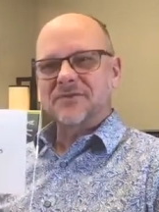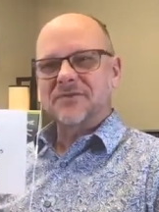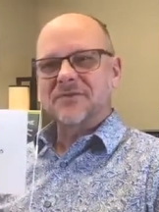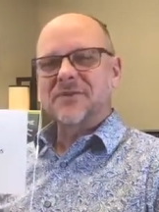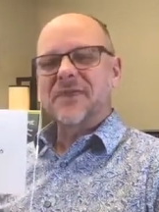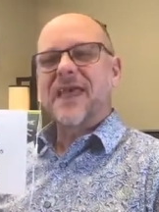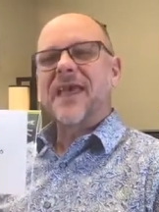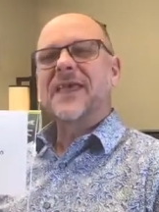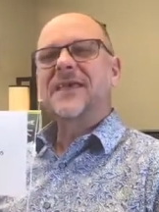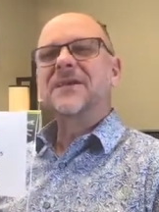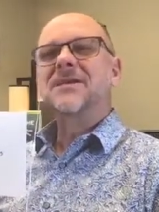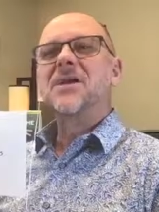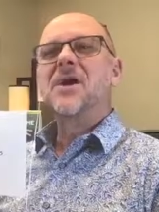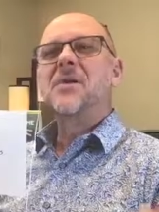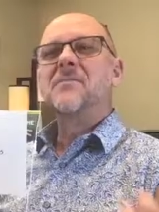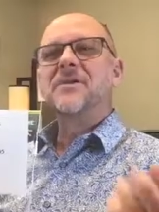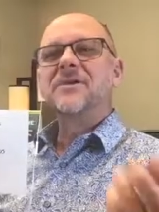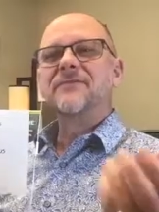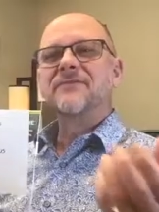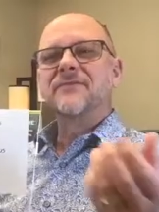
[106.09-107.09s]
The
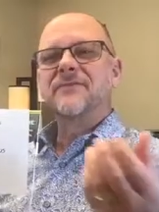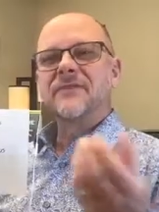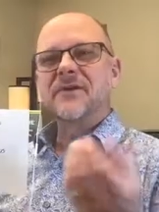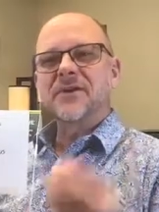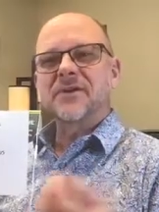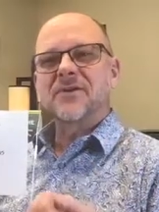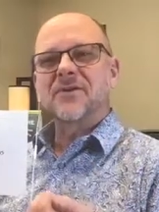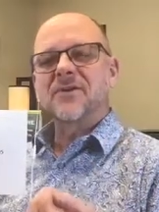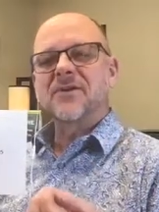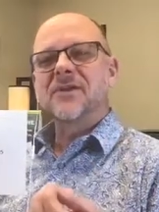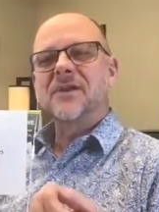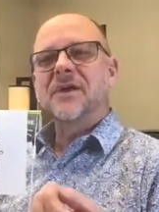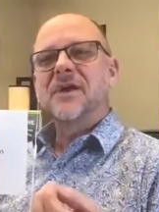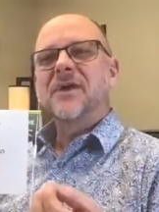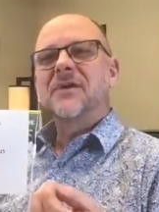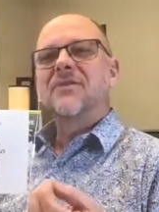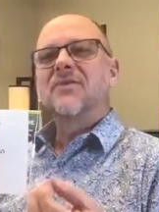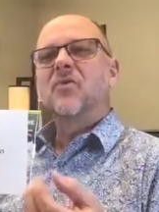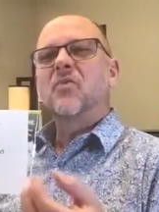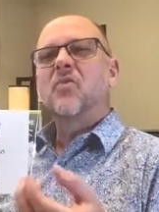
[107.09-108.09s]
economic funnel,
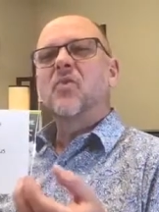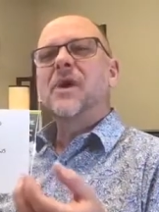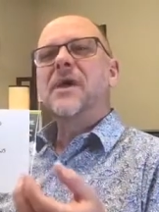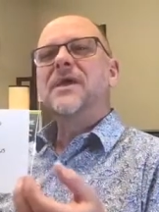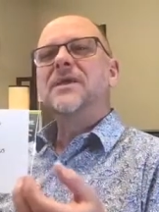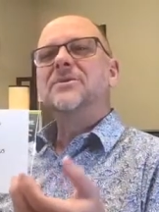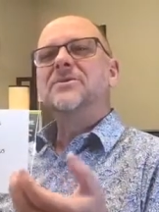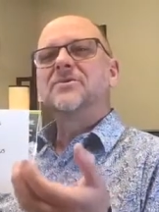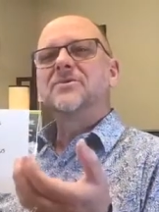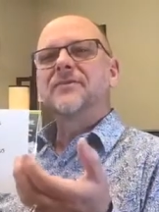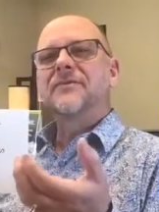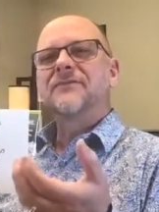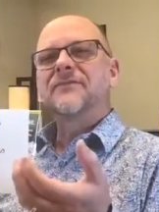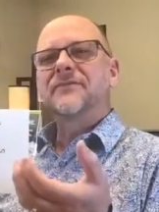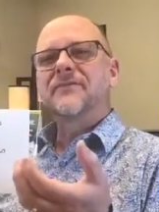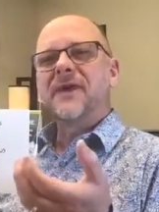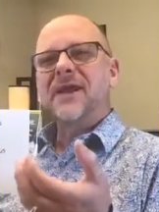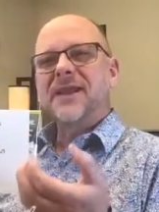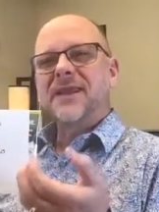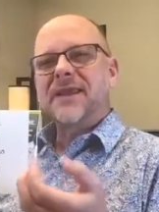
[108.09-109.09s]
the way your
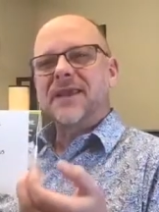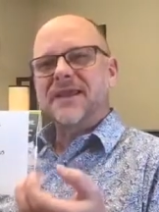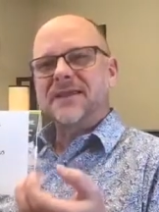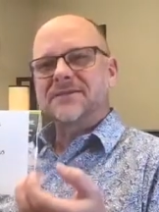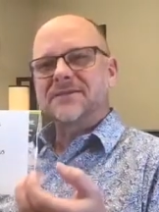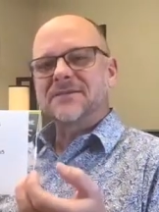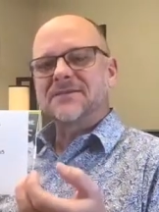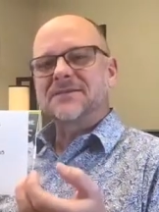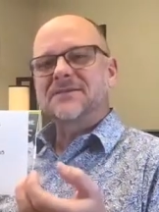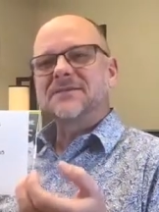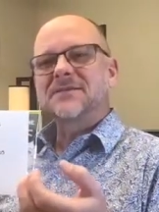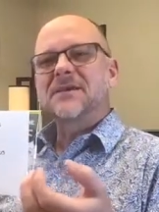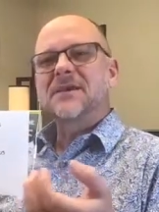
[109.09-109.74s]
finances